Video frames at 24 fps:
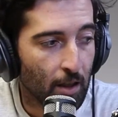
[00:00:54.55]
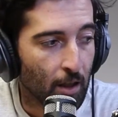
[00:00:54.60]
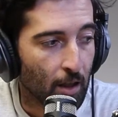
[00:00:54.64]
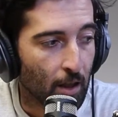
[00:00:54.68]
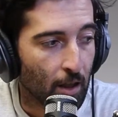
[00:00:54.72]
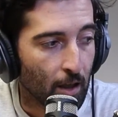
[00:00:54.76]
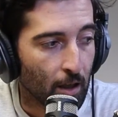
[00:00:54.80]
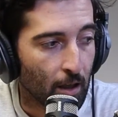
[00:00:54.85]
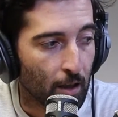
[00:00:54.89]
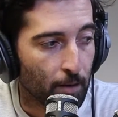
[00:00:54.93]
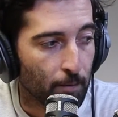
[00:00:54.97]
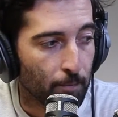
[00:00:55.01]

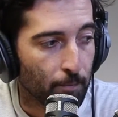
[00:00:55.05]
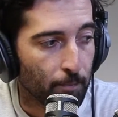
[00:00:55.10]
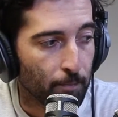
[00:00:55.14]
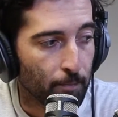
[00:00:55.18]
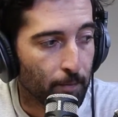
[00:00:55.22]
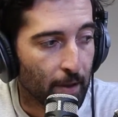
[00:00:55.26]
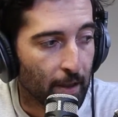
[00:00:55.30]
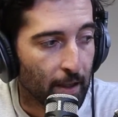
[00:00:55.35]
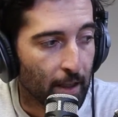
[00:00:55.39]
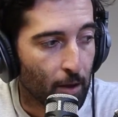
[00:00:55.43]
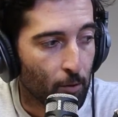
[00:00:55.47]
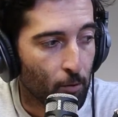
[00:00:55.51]

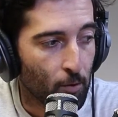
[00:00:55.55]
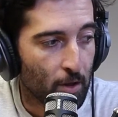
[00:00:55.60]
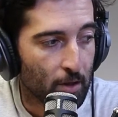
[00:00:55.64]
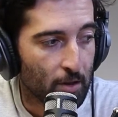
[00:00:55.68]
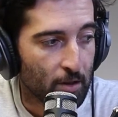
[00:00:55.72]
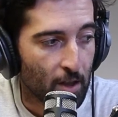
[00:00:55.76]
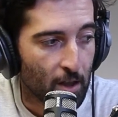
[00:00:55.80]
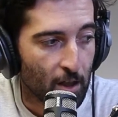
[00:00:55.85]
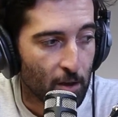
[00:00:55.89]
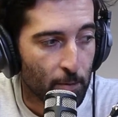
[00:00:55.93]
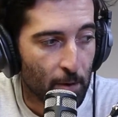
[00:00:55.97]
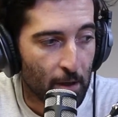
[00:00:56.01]
Um, and I want
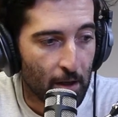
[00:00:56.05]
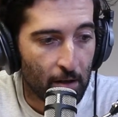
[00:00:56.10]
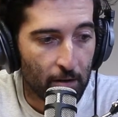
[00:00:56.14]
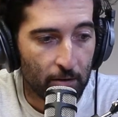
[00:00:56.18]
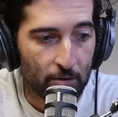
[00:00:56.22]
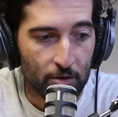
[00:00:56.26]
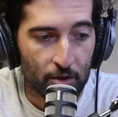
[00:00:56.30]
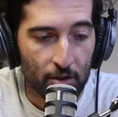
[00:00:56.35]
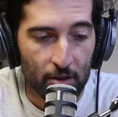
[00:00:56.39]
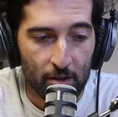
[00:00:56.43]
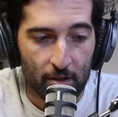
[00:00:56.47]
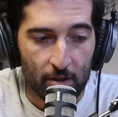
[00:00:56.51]
to talk
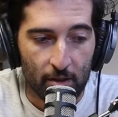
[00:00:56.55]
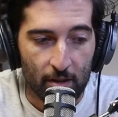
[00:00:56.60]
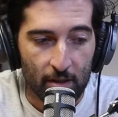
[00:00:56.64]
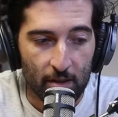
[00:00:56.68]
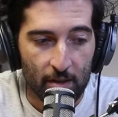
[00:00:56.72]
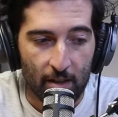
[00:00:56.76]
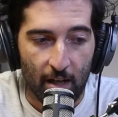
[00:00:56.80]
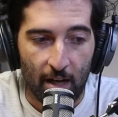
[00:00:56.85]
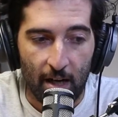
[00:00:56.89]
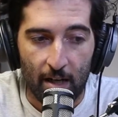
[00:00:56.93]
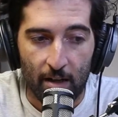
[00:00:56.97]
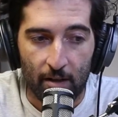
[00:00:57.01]
about just the
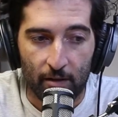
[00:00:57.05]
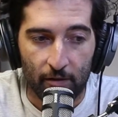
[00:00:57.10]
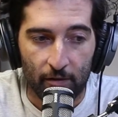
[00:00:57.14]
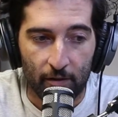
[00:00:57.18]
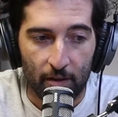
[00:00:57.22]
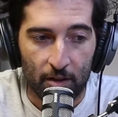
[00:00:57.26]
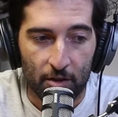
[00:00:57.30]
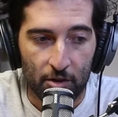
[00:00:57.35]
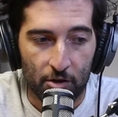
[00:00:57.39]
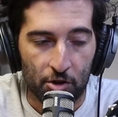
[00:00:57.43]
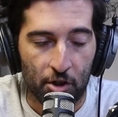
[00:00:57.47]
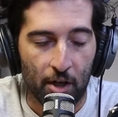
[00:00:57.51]
state of
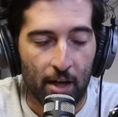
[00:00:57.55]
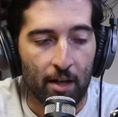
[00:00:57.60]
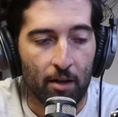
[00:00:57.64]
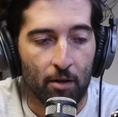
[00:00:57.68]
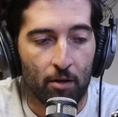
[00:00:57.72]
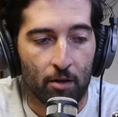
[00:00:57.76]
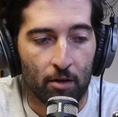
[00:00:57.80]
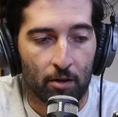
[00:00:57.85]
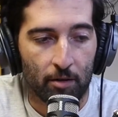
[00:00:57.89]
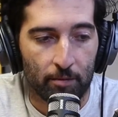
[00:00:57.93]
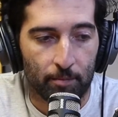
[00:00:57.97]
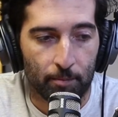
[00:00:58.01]
this
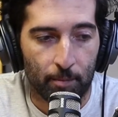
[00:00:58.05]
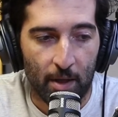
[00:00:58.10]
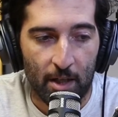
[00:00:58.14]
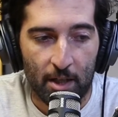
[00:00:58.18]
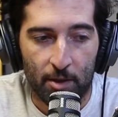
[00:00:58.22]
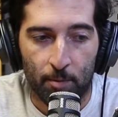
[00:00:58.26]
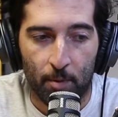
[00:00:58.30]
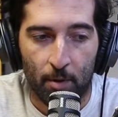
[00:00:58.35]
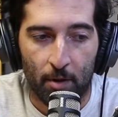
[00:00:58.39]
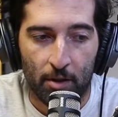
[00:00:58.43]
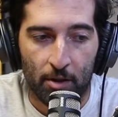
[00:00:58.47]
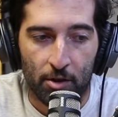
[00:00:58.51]
channel and
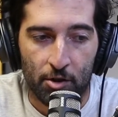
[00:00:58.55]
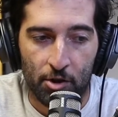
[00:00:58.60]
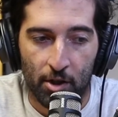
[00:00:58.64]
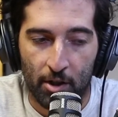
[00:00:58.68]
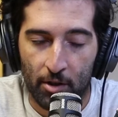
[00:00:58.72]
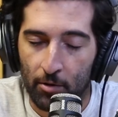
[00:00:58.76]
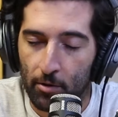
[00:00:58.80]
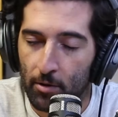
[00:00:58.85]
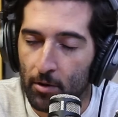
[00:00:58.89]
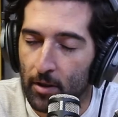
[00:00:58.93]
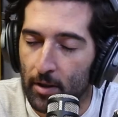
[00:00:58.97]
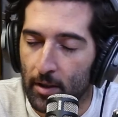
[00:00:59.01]
baseball in
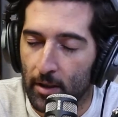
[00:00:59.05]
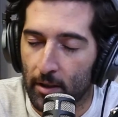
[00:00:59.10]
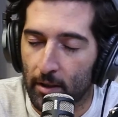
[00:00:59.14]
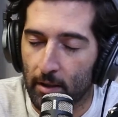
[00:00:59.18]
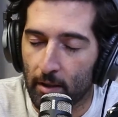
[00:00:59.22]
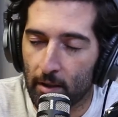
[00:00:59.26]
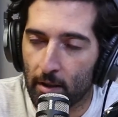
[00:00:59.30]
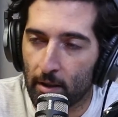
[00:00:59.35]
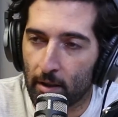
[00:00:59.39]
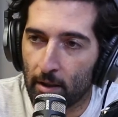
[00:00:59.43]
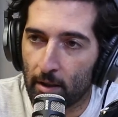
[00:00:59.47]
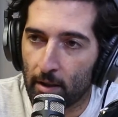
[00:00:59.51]
general
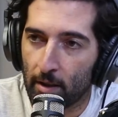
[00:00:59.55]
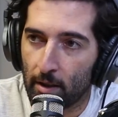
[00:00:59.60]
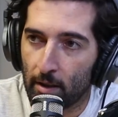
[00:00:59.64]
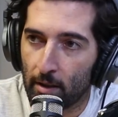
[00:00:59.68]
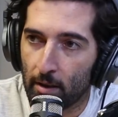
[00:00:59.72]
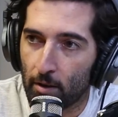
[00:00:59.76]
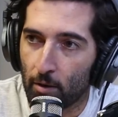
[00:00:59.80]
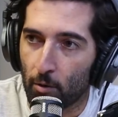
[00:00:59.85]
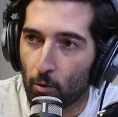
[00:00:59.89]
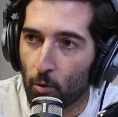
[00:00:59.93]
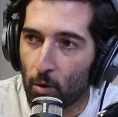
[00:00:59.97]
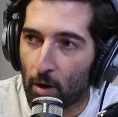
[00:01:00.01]
and
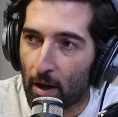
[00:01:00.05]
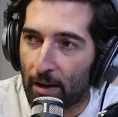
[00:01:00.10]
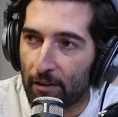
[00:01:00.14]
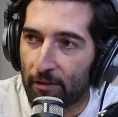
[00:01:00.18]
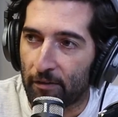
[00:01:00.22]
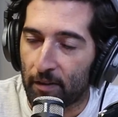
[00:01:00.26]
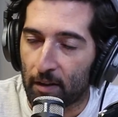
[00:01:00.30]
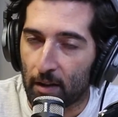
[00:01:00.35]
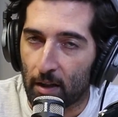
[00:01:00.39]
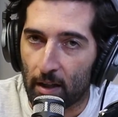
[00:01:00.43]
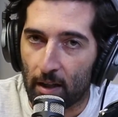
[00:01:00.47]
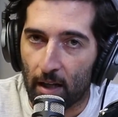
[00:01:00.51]
what I
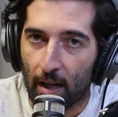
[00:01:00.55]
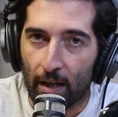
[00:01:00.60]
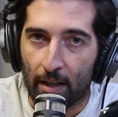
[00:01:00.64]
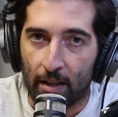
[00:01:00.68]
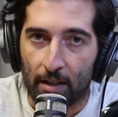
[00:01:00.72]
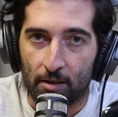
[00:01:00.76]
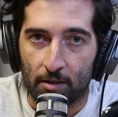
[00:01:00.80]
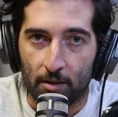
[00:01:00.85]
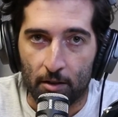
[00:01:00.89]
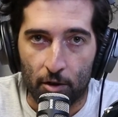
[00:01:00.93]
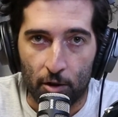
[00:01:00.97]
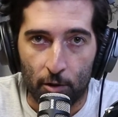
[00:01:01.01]
feel like I
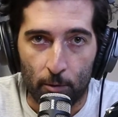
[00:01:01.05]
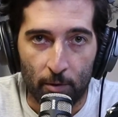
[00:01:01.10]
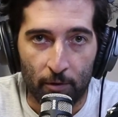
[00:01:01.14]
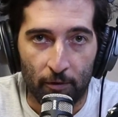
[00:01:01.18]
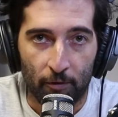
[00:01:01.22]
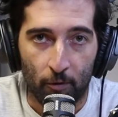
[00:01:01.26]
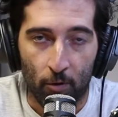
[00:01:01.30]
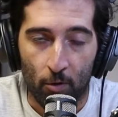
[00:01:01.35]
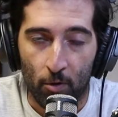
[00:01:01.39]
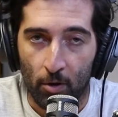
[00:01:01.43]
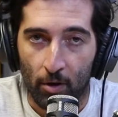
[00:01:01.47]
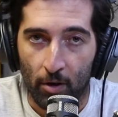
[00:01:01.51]
need to do
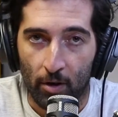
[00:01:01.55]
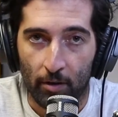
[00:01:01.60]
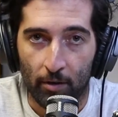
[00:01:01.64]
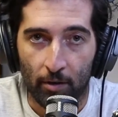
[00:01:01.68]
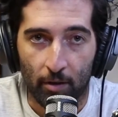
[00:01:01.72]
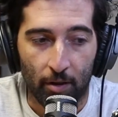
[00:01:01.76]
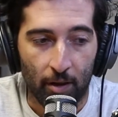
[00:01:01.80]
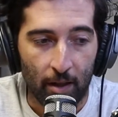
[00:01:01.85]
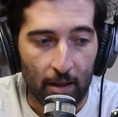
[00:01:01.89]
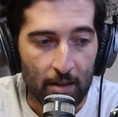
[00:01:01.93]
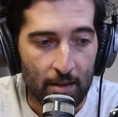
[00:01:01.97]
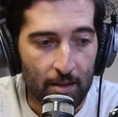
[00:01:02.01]
before
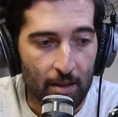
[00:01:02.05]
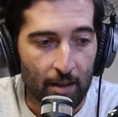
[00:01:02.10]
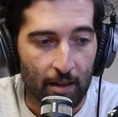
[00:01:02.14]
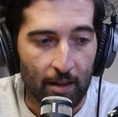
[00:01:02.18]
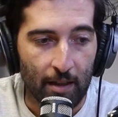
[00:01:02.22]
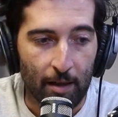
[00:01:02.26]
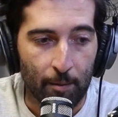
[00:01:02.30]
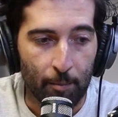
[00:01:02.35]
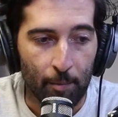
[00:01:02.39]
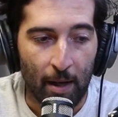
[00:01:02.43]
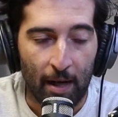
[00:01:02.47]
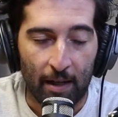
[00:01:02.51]
things can
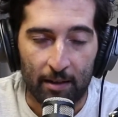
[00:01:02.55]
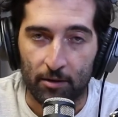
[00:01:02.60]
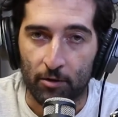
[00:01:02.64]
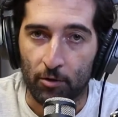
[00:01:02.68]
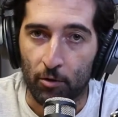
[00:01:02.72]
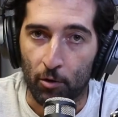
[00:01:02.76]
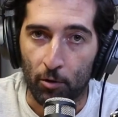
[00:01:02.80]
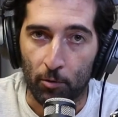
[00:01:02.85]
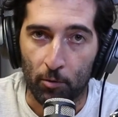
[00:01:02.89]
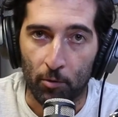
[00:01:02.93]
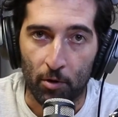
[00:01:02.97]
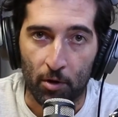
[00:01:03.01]
get back to
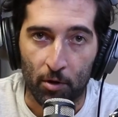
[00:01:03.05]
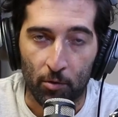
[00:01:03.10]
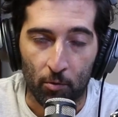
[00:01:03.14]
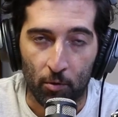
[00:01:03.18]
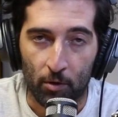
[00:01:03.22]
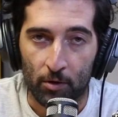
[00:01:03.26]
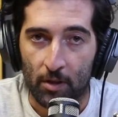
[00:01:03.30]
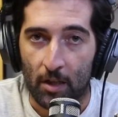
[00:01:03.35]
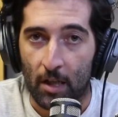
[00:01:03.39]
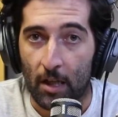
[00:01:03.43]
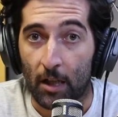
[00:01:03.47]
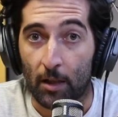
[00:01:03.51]
normal and
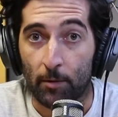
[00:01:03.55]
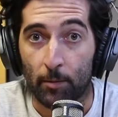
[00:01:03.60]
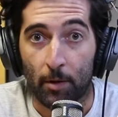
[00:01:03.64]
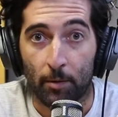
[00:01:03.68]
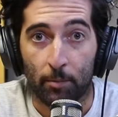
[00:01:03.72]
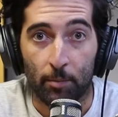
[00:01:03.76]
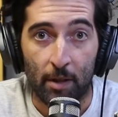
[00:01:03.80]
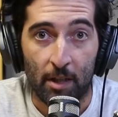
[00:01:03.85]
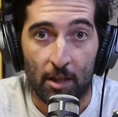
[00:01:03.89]
we're talking about